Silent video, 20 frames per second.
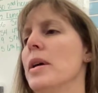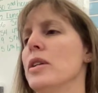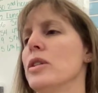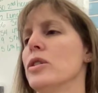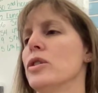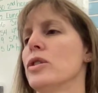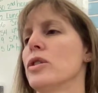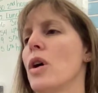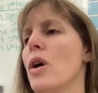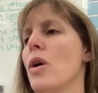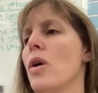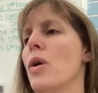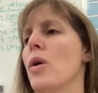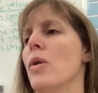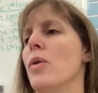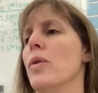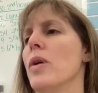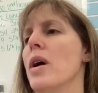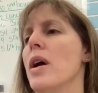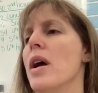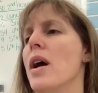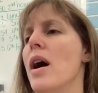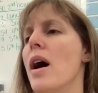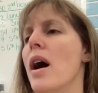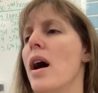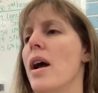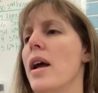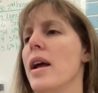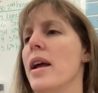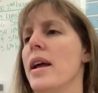So
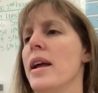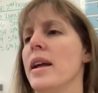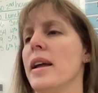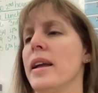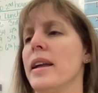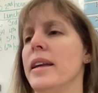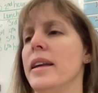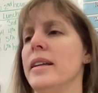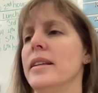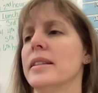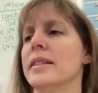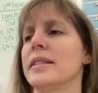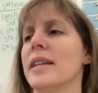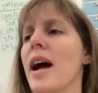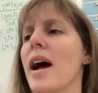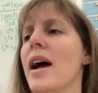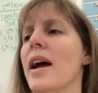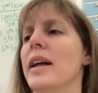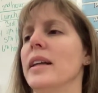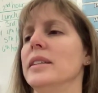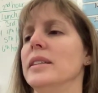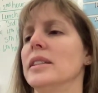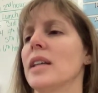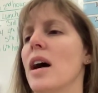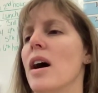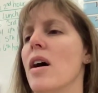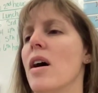he decides